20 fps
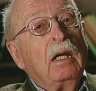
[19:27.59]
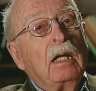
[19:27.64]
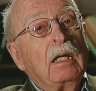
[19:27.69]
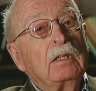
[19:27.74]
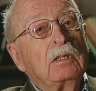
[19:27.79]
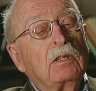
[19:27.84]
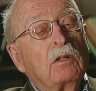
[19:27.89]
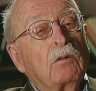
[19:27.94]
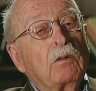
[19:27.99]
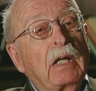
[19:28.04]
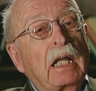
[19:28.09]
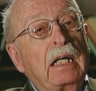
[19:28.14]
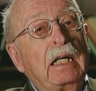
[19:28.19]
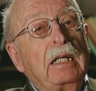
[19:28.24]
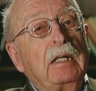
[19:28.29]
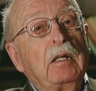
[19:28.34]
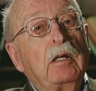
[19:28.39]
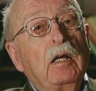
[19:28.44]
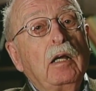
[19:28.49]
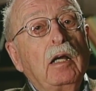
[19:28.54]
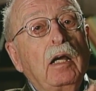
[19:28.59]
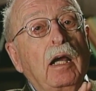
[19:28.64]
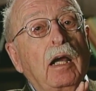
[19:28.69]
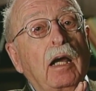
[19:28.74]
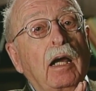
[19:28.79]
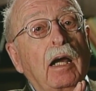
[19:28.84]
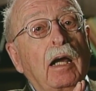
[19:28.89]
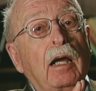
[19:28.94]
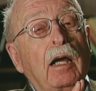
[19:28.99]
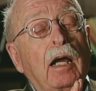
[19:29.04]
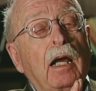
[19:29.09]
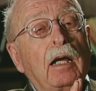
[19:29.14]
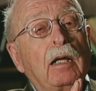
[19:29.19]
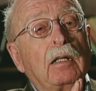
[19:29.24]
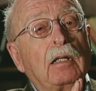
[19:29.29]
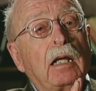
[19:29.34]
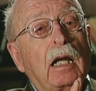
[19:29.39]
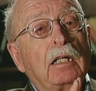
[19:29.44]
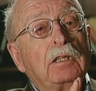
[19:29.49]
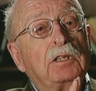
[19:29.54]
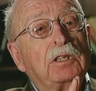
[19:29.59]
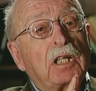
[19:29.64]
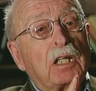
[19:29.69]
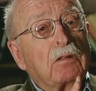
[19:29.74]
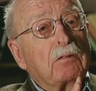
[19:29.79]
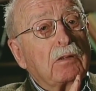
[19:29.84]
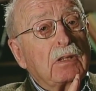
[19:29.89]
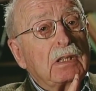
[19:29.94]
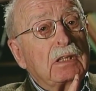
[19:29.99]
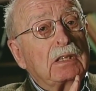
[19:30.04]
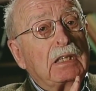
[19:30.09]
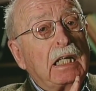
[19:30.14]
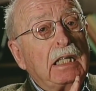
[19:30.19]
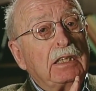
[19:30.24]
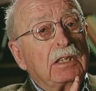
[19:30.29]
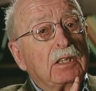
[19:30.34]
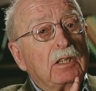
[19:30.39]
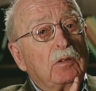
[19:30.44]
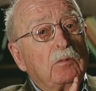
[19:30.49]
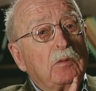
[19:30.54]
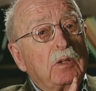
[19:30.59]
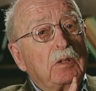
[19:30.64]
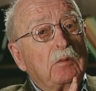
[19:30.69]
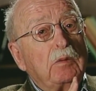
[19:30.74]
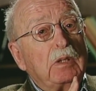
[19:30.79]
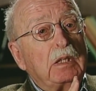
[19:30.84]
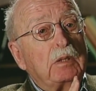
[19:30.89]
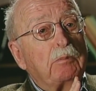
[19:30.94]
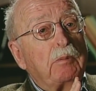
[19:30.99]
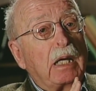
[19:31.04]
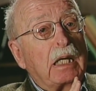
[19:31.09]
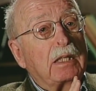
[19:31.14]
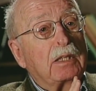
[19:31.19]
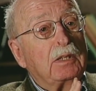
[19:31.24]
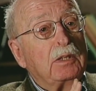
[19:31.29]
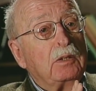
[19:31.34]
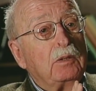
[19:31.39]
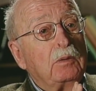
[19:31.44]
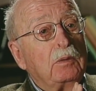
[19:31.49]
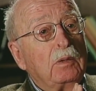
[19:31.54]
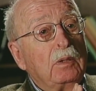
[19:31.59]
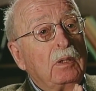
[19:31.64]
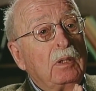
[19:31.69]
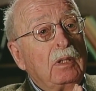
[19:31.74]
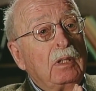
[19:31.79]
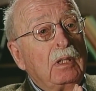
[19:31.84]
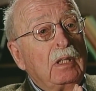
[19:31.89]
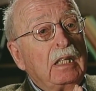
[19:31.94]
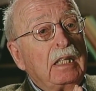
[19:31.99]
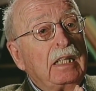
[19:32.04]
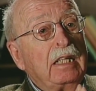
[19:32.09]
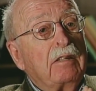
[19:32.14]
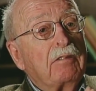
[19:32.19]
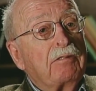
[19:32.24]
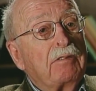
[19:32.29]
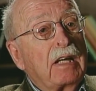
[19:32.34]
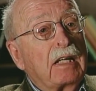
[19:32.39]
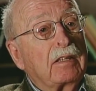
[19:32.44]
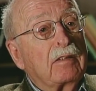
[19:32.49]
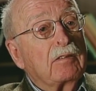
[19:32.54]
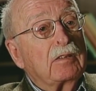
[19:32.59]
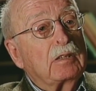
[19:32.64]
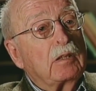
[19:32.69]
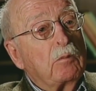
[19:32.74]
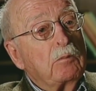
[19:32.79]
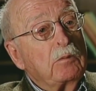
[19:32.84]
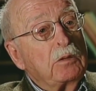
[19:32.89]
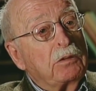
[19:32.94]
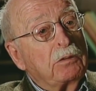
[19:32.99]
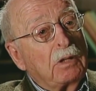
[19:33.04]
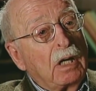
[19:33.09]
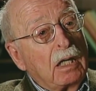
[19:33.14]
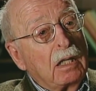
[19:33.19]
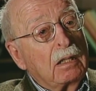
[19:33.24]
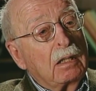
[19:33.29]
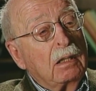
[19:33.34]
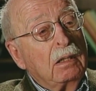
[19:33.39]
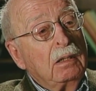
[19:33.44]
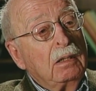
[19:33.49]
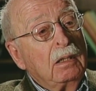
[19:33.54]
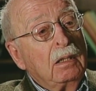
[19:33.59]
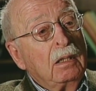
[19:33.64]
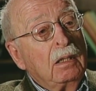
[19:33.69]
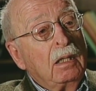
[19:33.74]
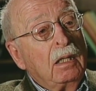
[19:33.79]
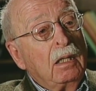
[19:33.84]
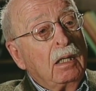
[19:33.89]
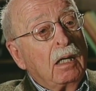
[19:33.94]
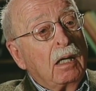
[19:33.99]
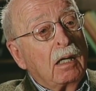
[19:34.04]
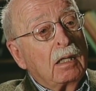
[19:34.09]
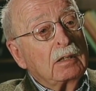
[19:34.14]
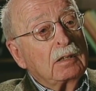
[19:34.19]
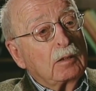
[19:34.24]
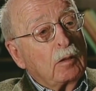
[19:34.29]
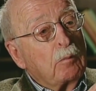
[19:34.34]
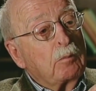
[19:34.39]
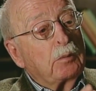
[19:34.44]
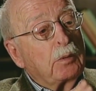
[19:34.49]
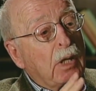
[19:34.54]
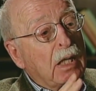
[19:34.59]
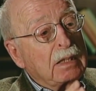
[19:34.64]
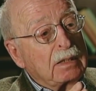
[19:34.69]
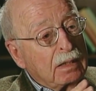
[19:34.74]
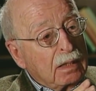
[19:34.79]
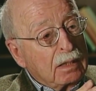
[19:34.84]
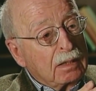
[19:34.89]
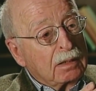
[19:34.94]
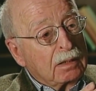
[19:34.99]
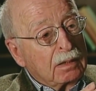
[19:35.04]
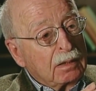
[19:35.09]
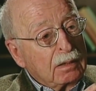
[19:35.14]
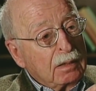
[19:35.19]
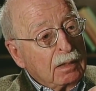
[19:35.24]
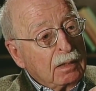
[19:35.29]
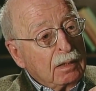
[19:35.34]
And so getting a, a, a generalization with respect to the effect of some drug on some process